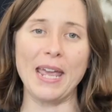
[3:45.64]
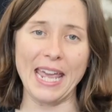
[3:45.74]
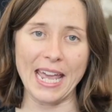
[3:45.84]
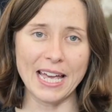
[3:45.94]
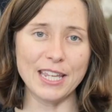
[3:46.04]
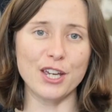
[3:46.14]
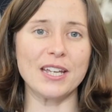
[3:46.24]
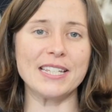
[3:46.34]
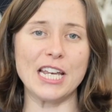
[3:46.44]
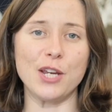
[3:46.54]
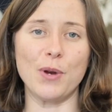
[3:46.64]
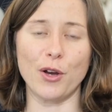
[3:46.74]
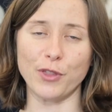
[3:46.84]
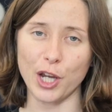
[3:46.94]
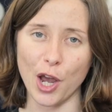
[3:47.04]
here, you continue
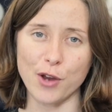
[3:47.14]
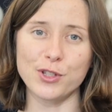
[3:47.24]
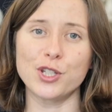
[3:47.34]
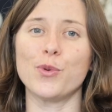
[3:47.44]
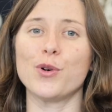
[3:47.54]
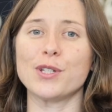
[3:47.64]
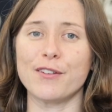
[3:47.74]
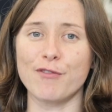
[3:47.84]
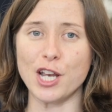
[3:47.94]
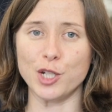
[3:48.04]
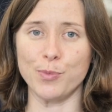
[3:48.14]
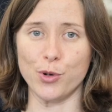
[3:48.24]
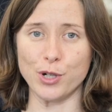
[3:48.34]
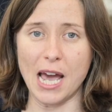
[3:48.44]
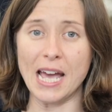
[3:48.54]
along the coast towards the French
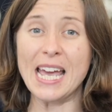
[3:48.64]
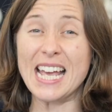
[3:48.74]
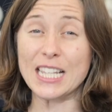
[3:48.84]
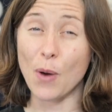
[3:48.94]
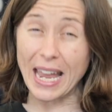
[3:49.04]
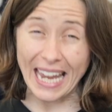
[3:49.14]
border. It's quite